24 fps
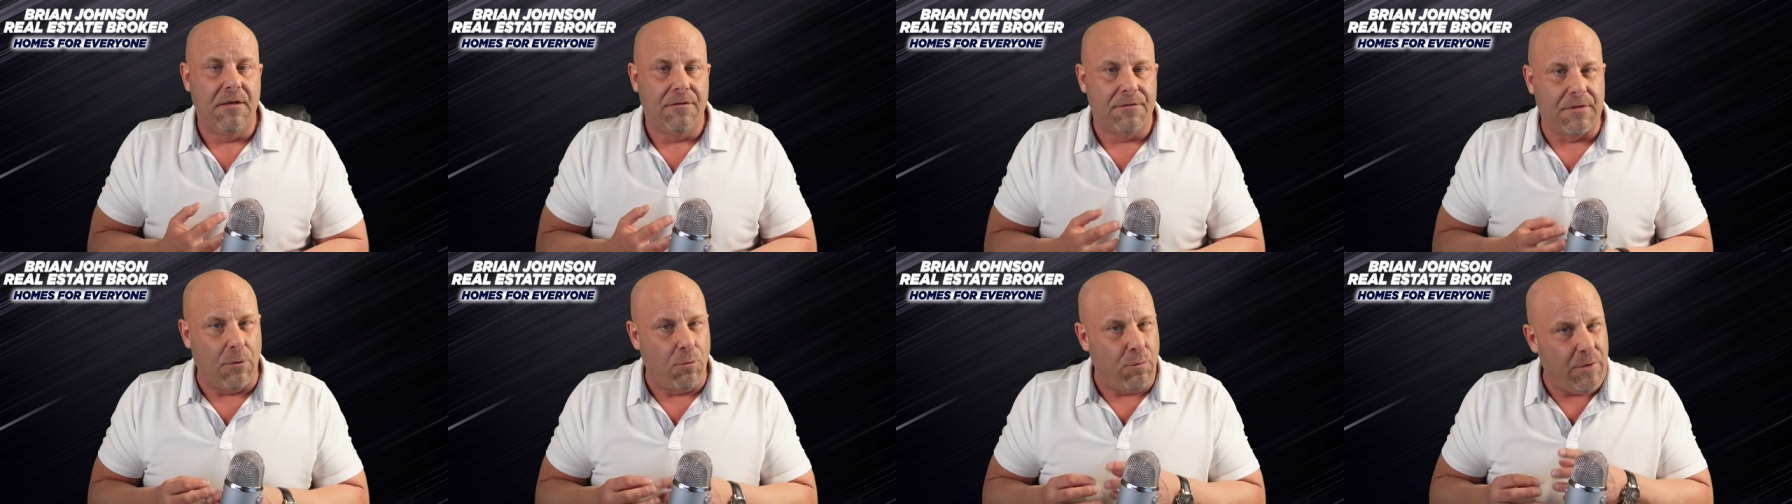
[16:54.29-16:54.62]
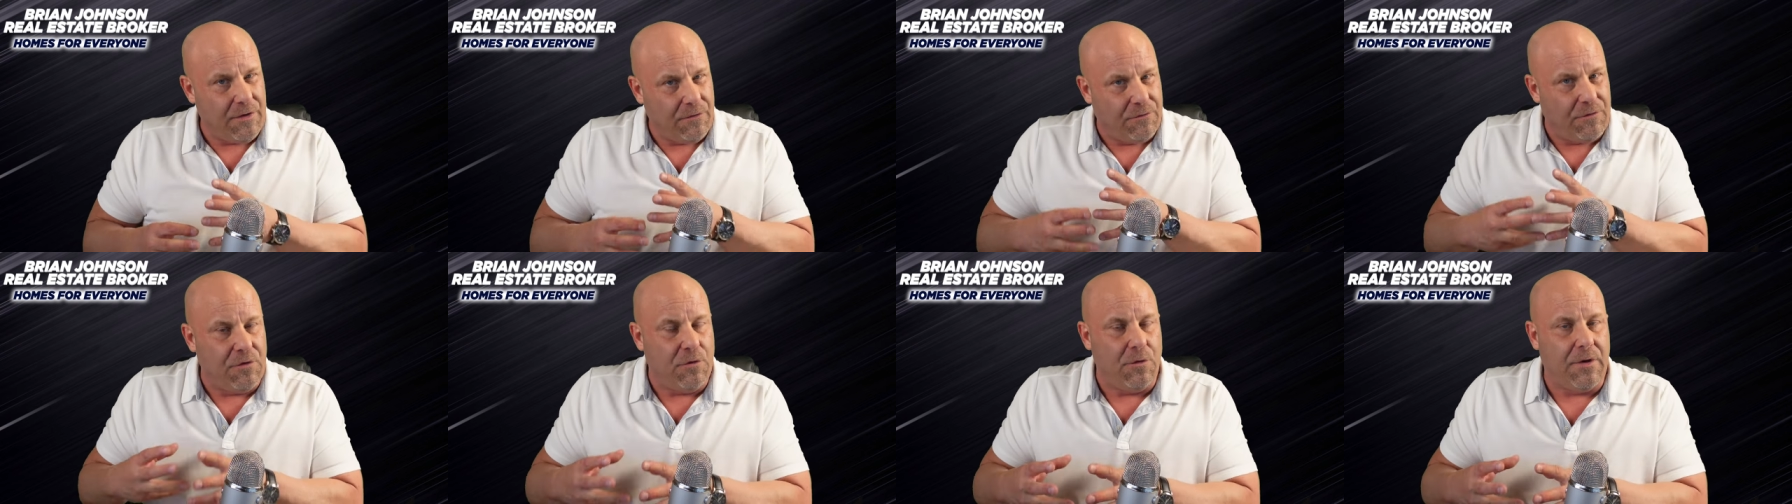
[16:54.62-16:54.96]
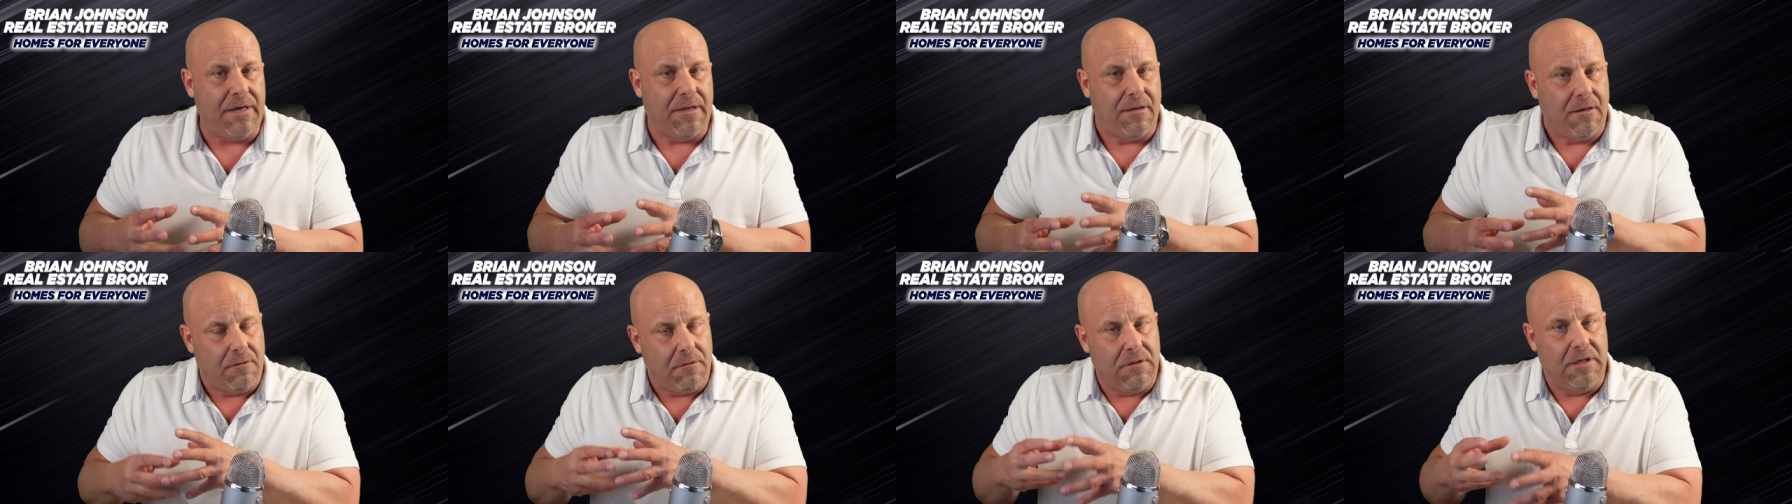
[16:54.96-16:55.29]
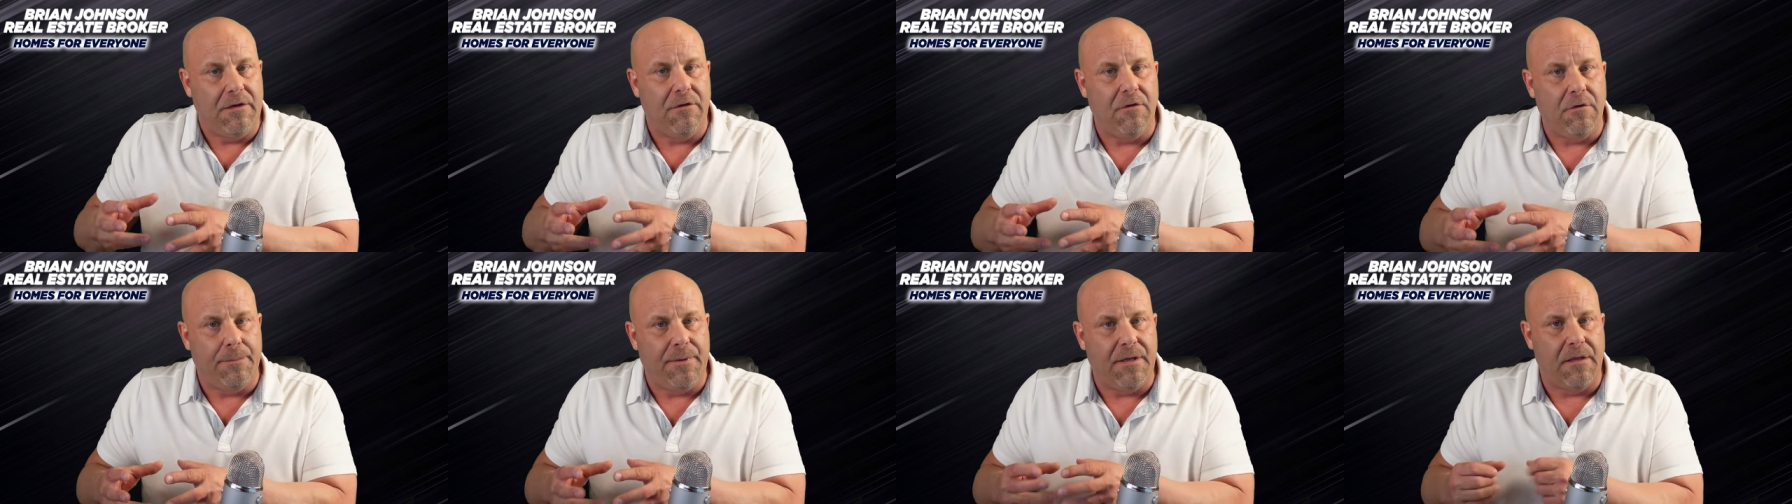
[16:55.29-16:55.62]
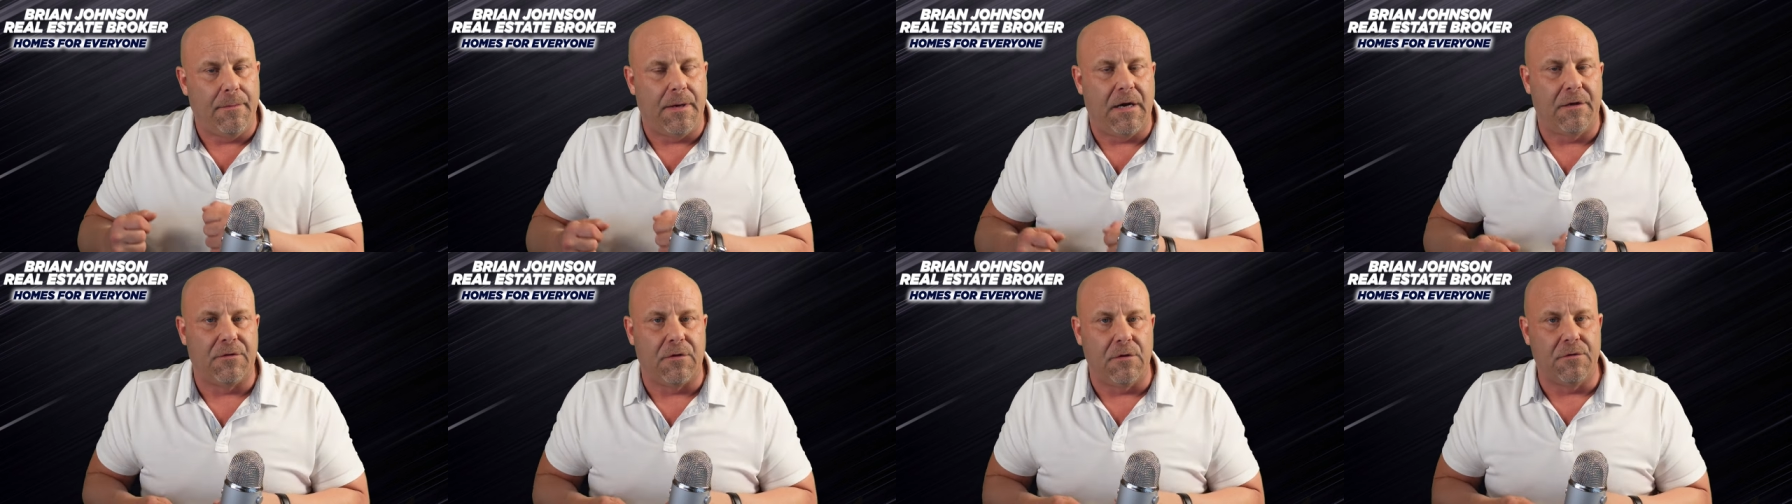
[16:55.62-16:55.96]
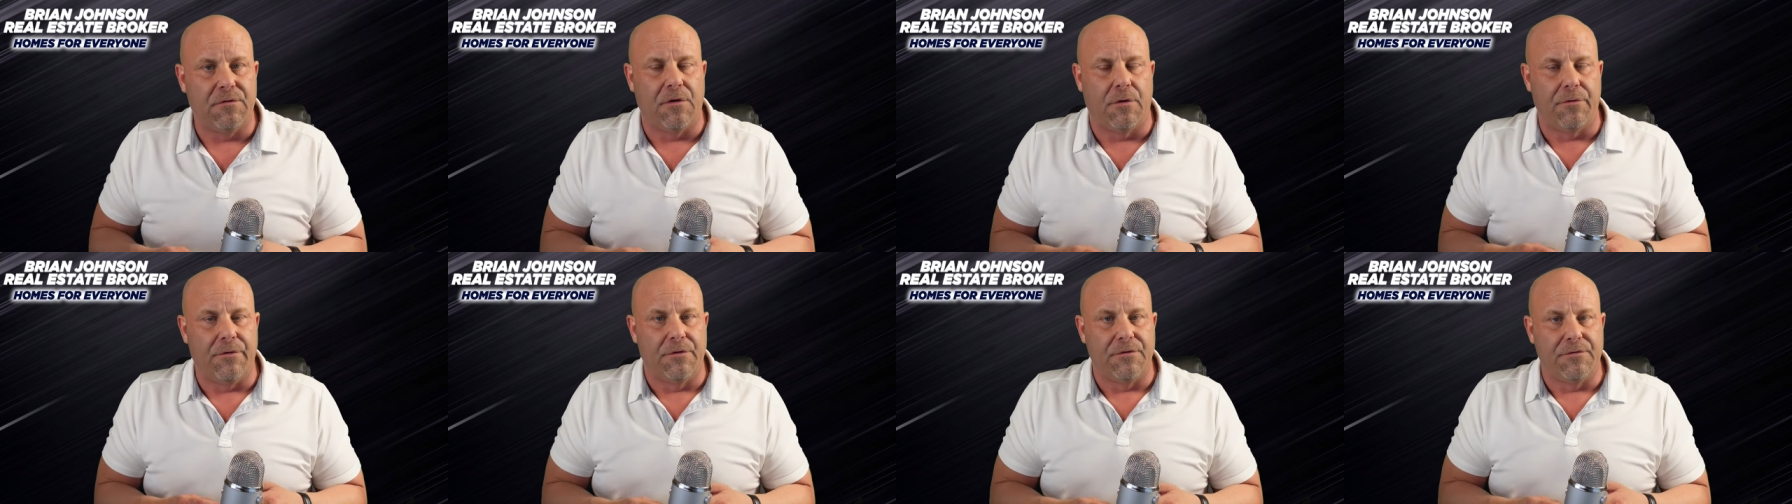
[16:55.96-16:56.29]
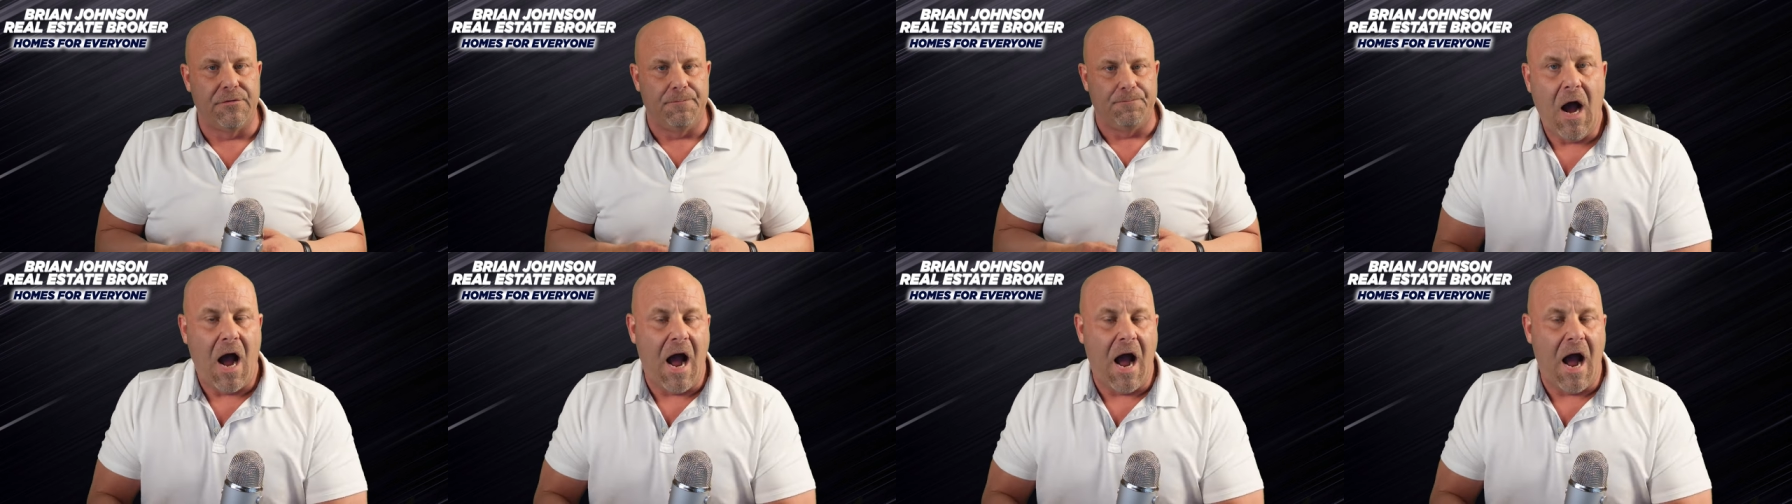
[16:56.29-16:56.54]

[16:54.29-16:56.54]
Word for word: that we do get a little bit about those owners.